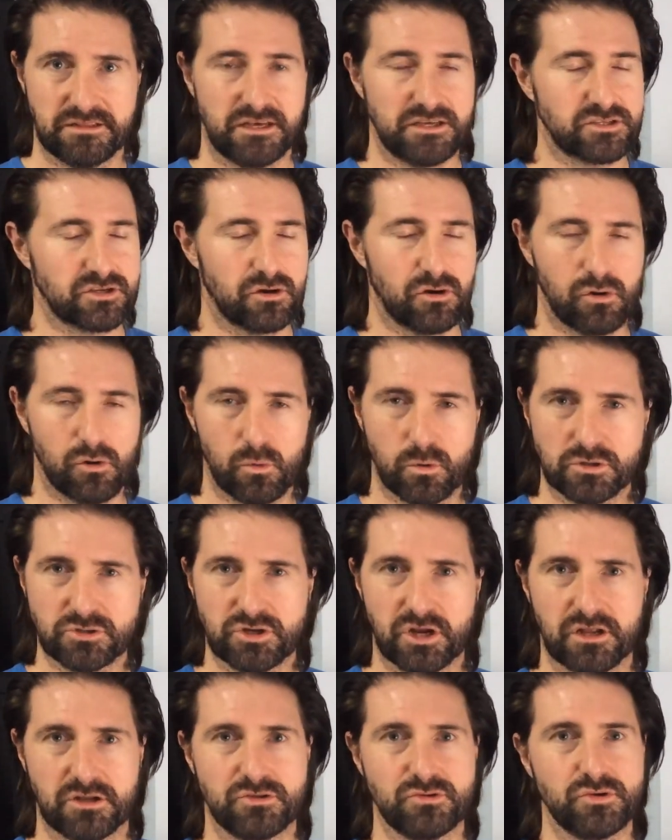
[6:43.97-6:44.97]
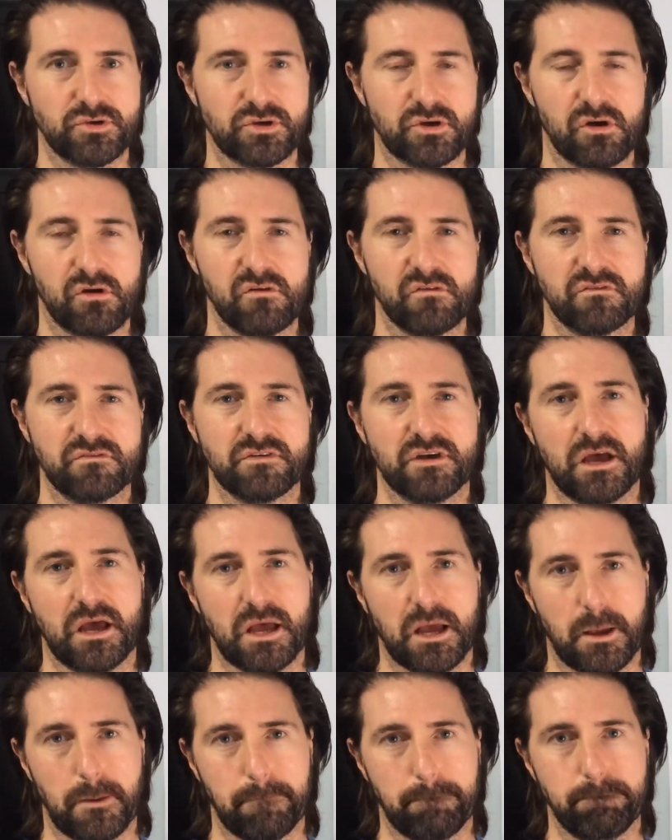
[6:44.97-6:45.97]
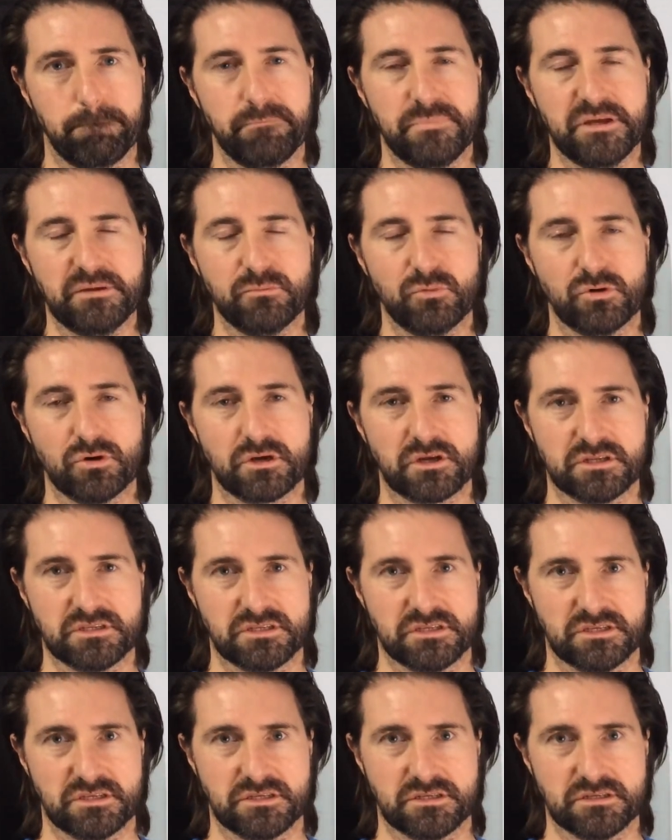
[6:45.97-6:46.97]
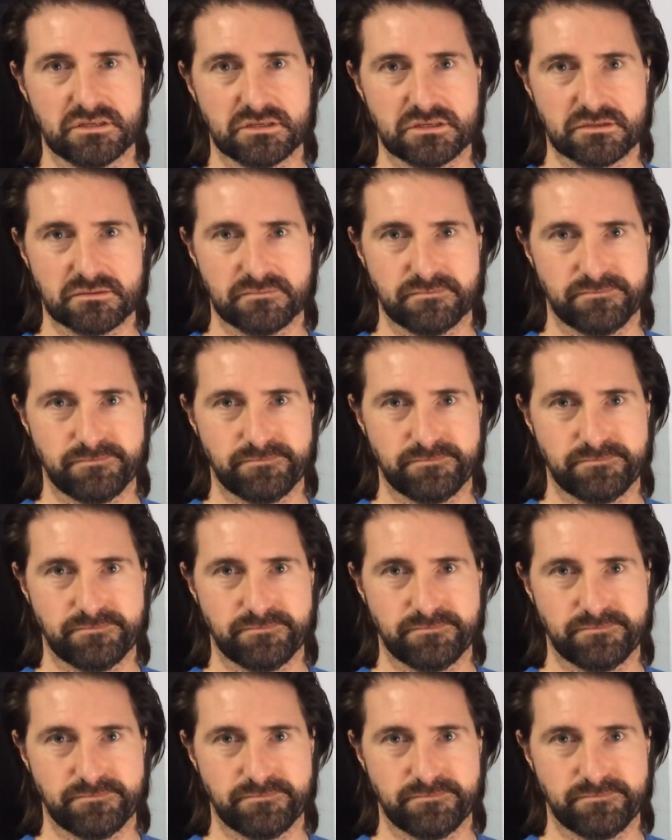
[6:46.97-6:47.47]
That's all we're trying to do in golf, be more consistent.